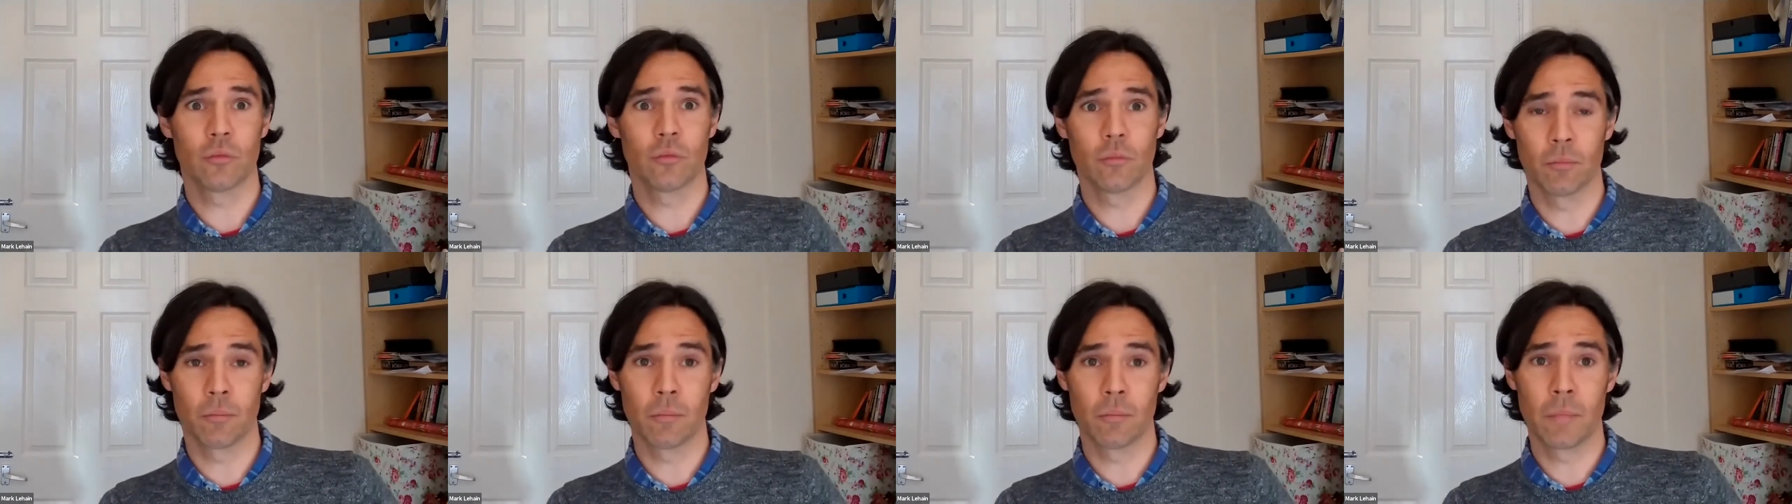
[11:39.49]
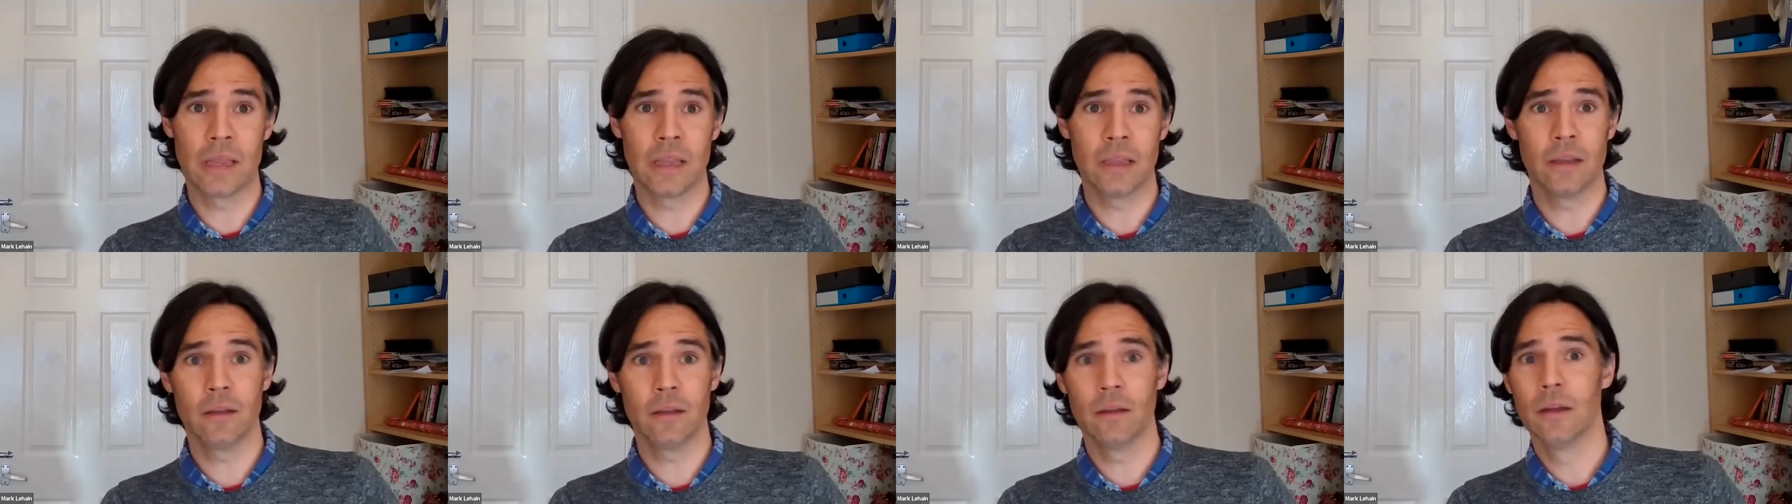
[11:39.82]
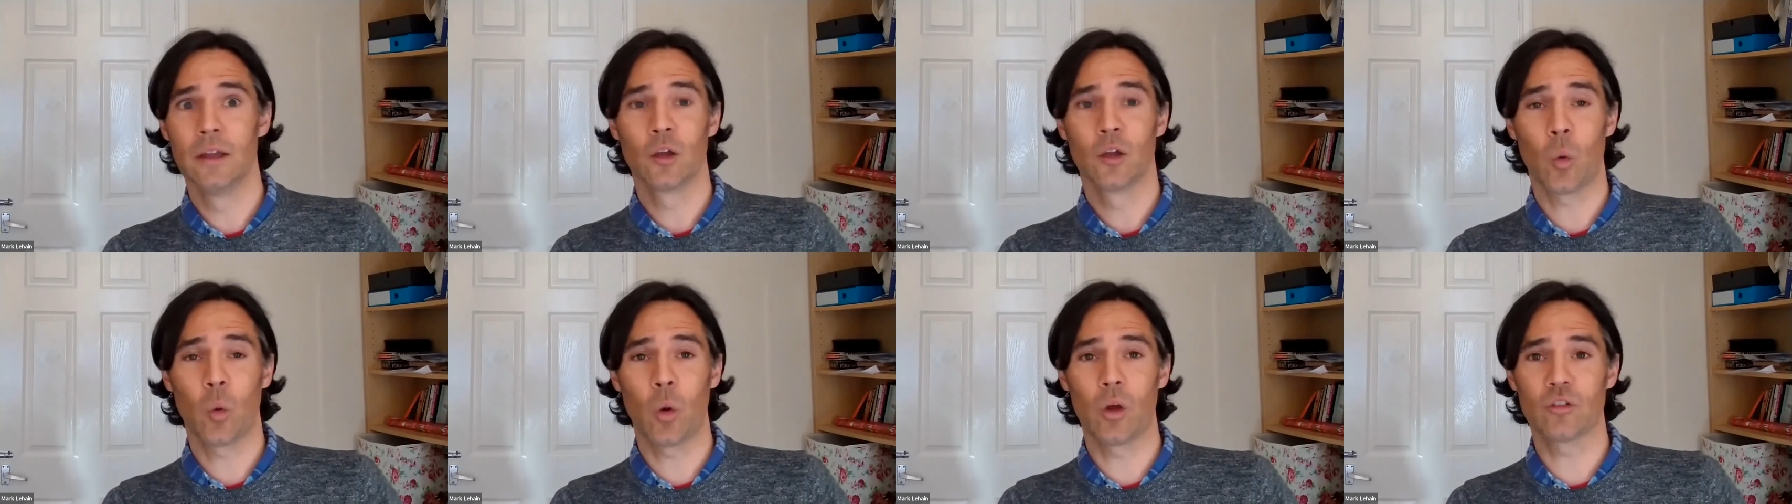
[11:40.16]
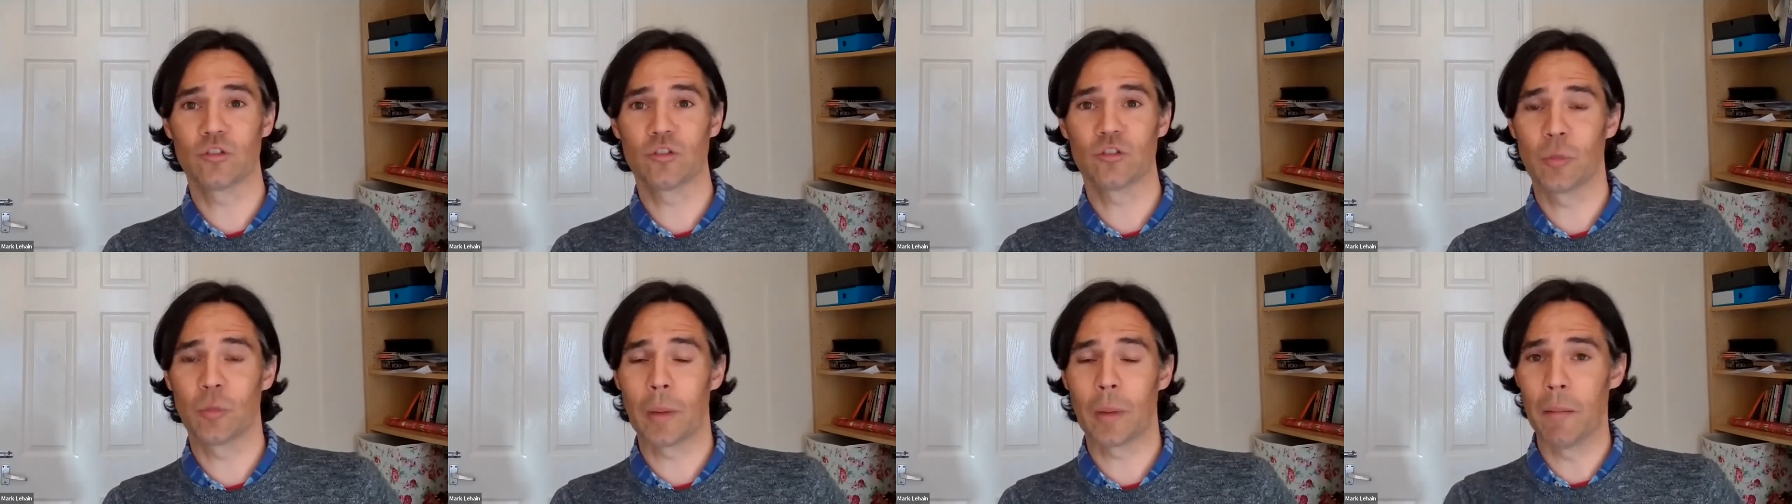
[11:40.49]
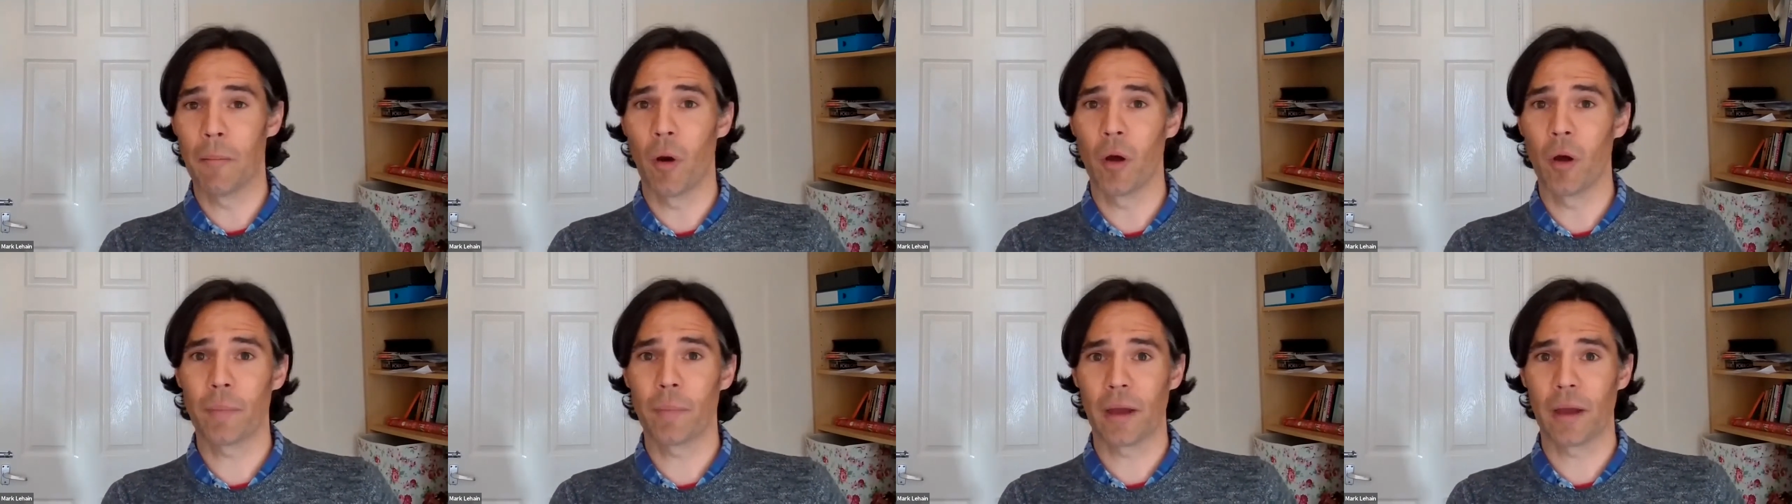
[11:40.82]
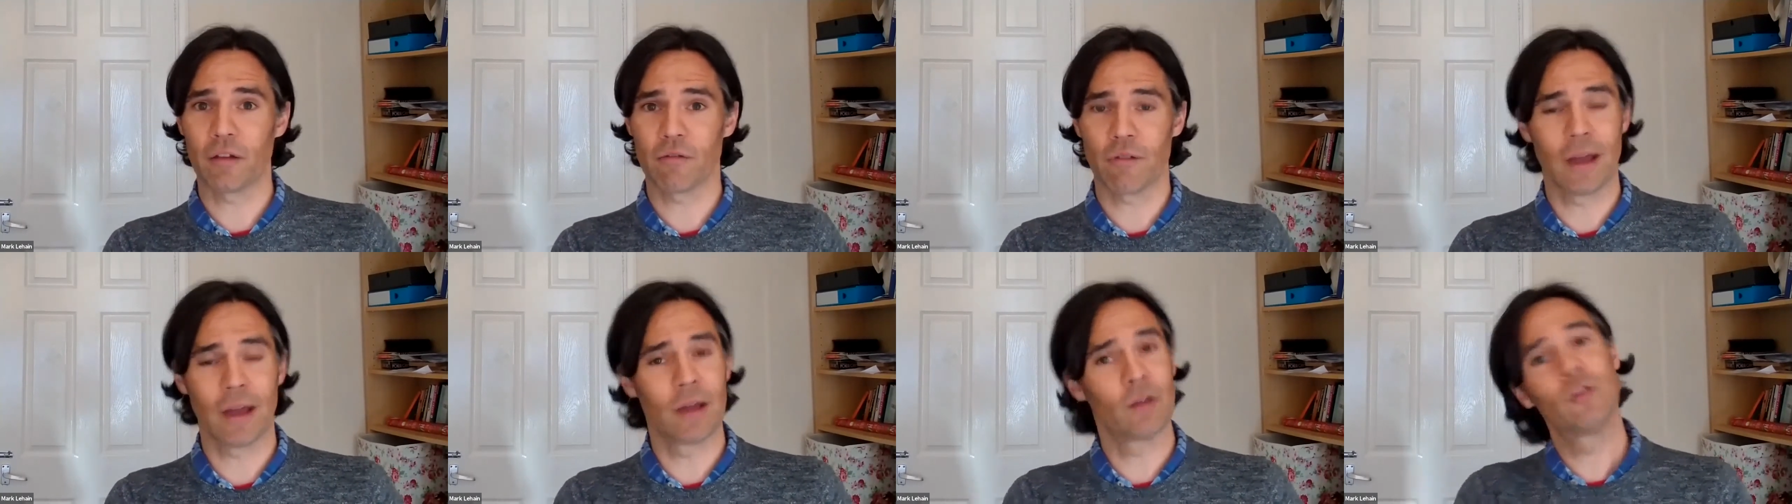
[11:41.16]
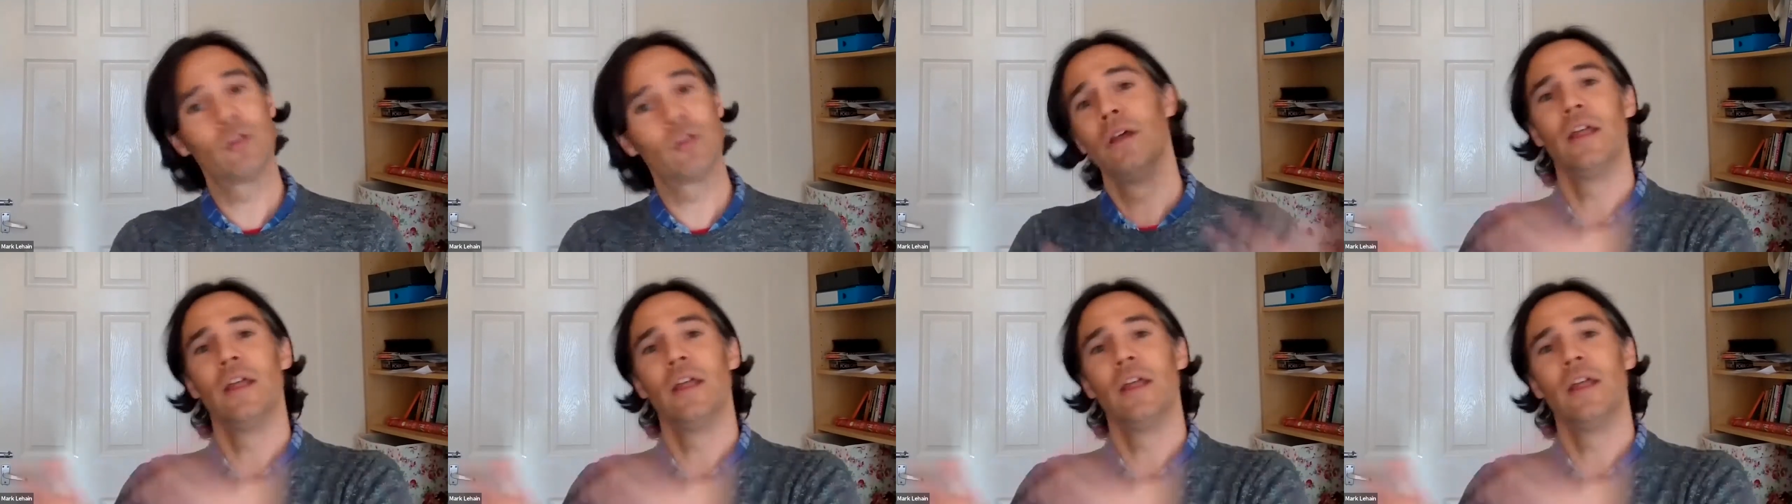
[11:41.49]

me questions about my background.